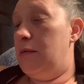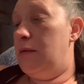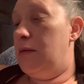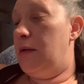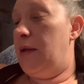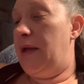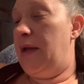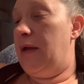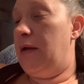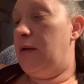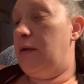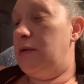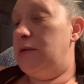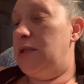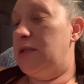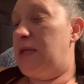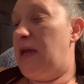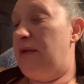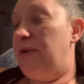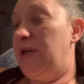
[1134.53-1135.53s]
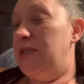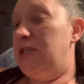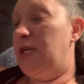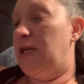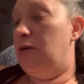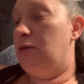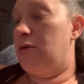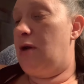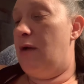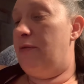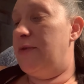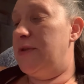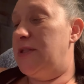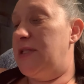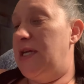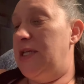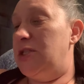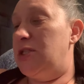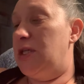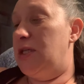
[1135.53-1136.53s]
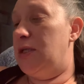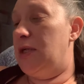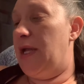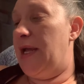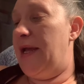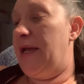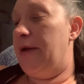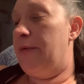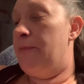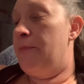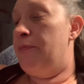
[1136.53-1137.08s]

Like just having a general conversation, like,